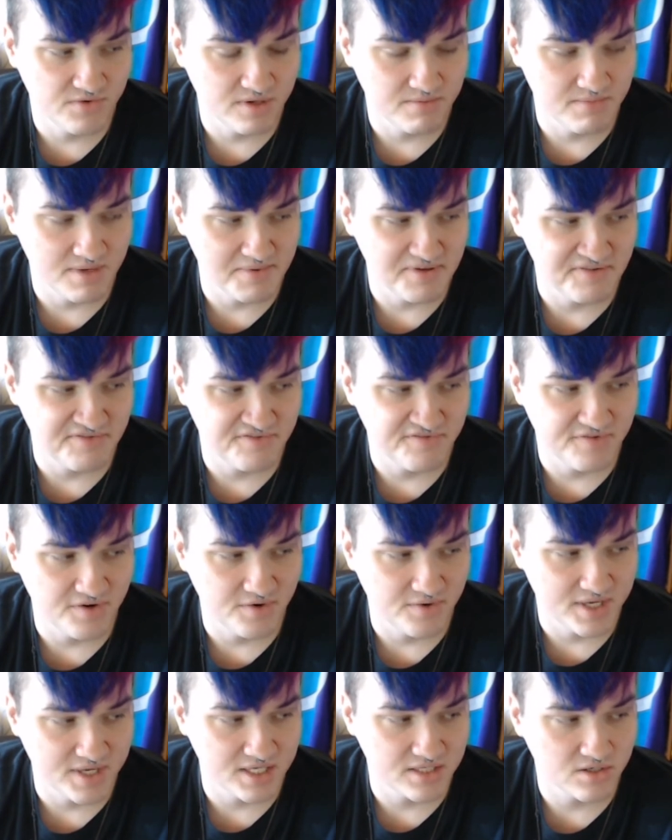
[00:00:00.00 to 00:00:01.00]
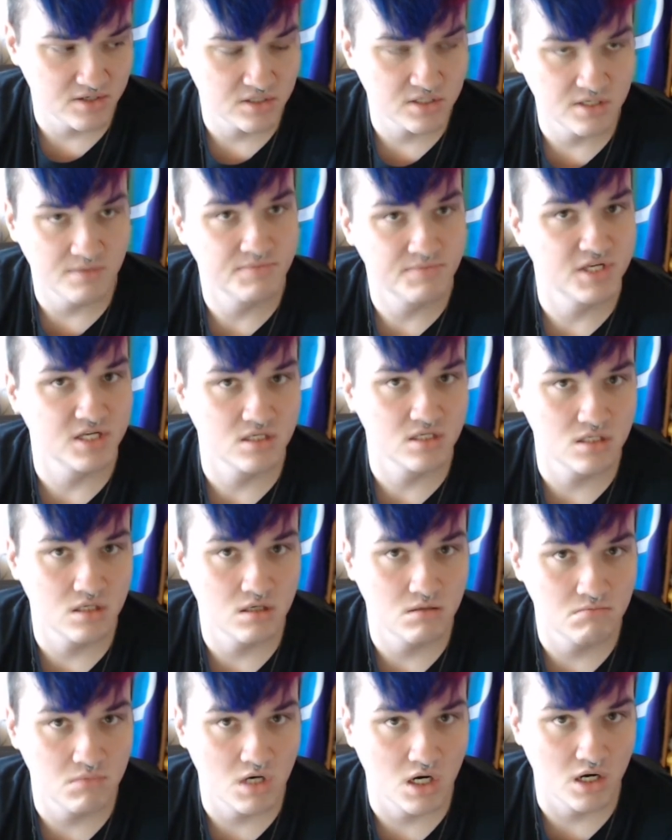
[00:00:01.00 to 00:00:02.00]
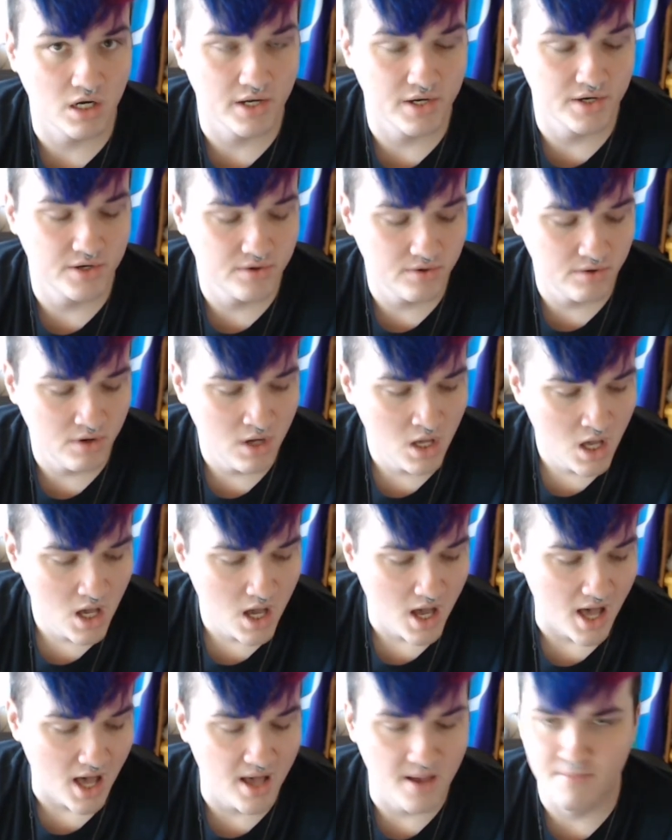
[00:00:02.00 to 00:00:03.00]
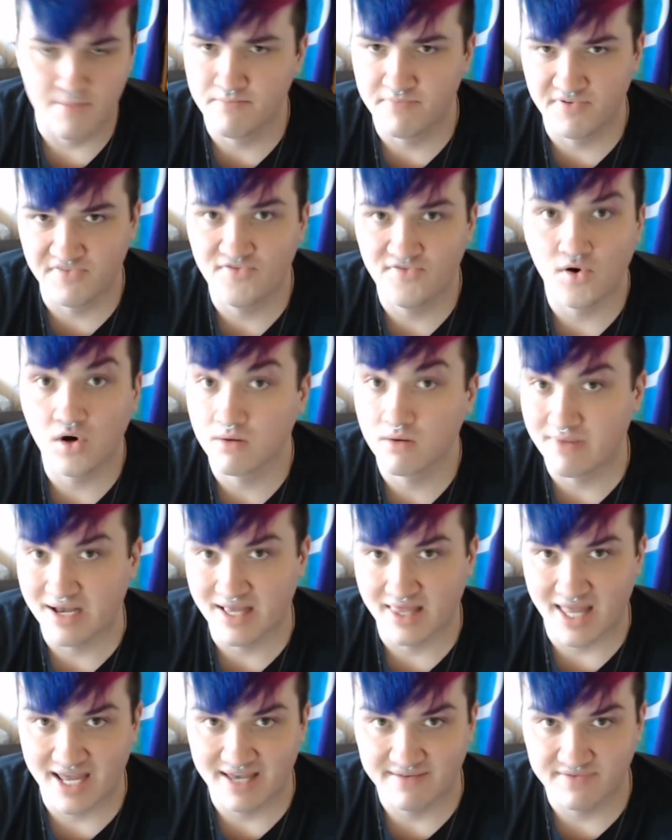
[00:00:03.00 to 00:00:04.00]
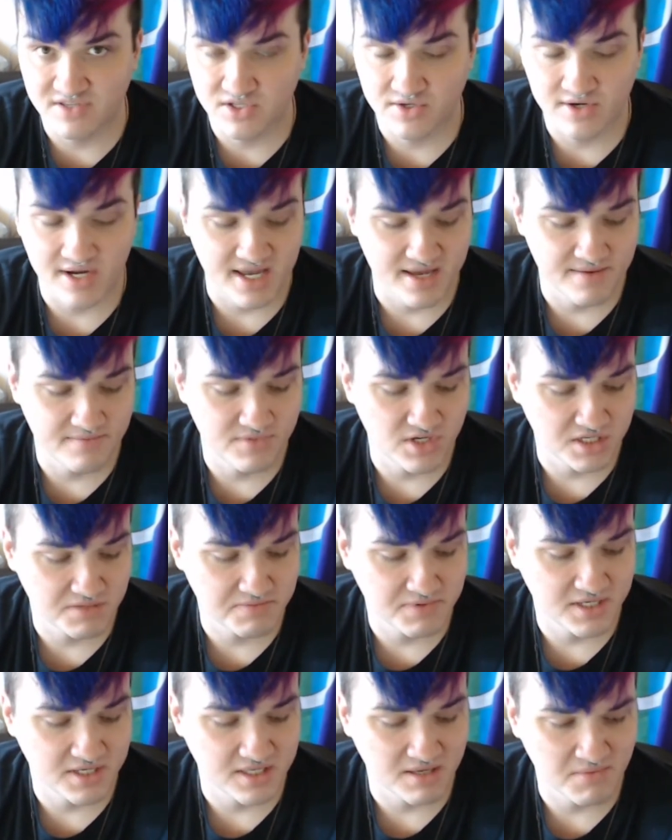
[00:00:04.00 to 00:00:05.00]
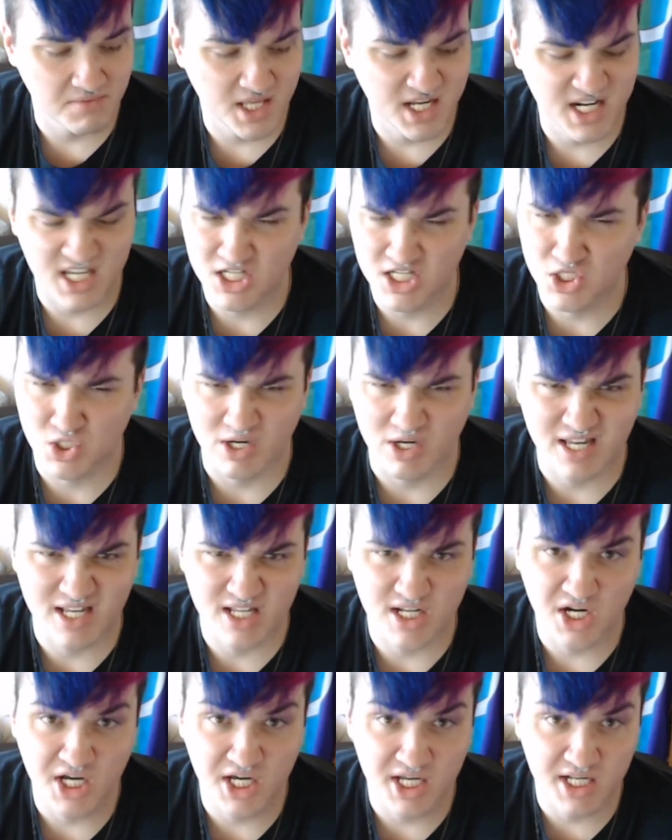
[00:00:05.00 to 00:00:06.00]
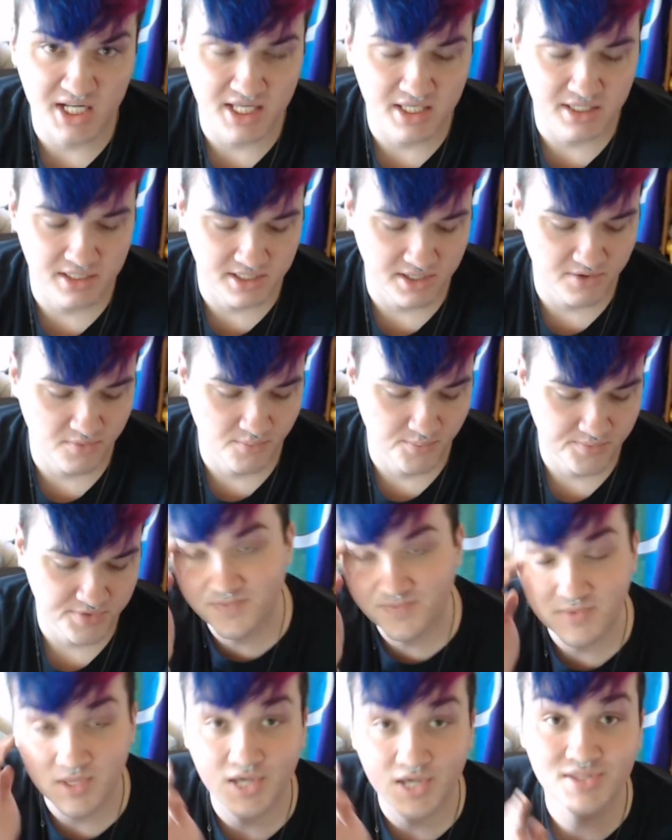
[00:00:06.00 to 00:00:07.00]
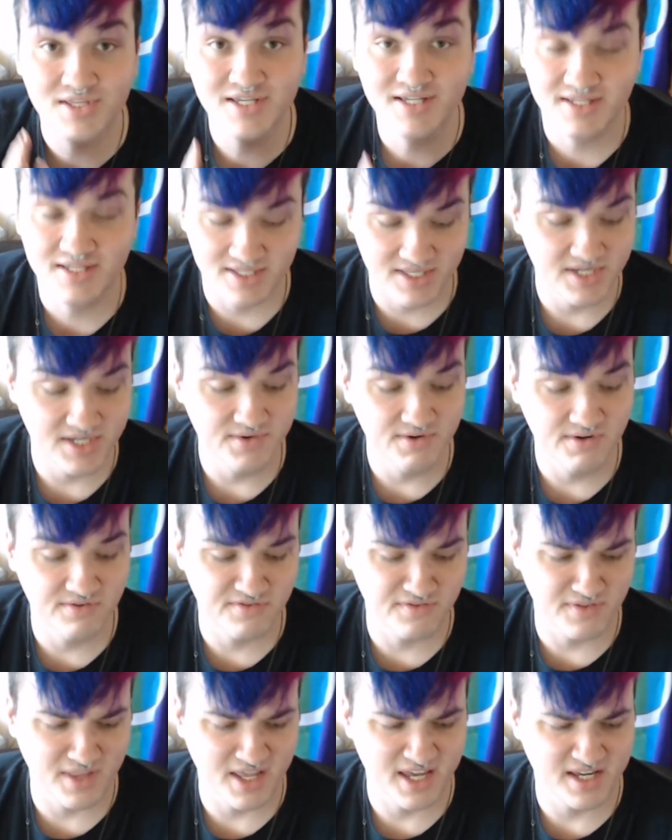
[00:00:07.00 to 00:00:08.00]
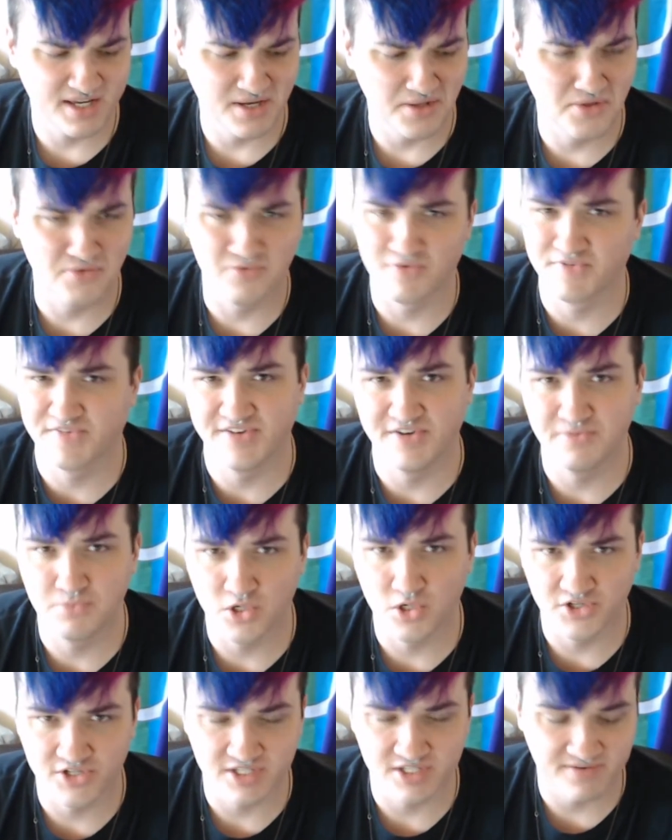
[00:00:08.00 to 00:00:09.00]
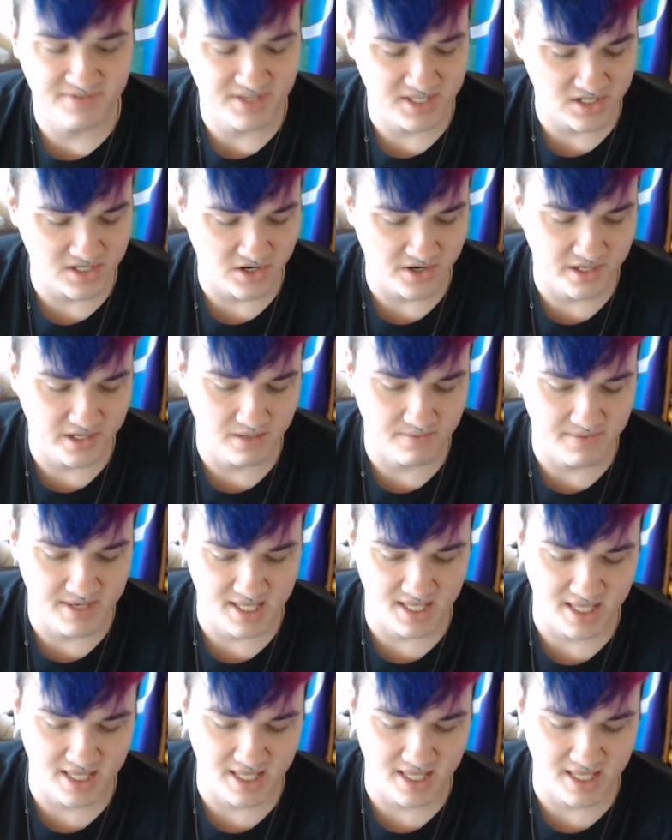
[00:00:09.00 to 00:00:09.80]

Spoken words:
maybe Focus or something tomorrow before my live stream, just because I'm planning to drink during it. So at least 2 of the review portions of this are going to be